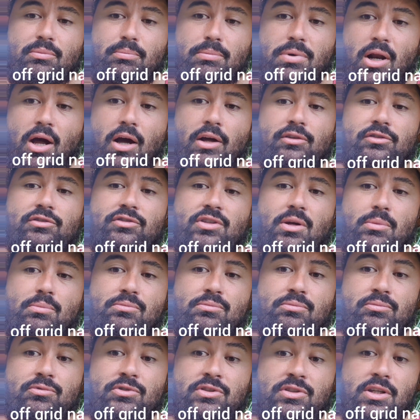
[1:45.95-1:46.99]
plant some
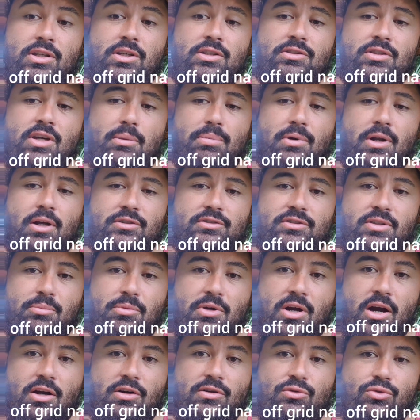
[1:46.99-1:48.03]
seeds, plant some
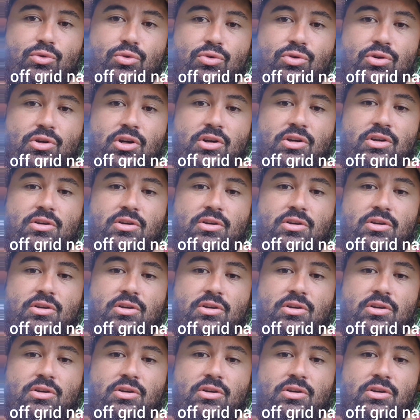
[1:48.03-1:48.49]
kākono,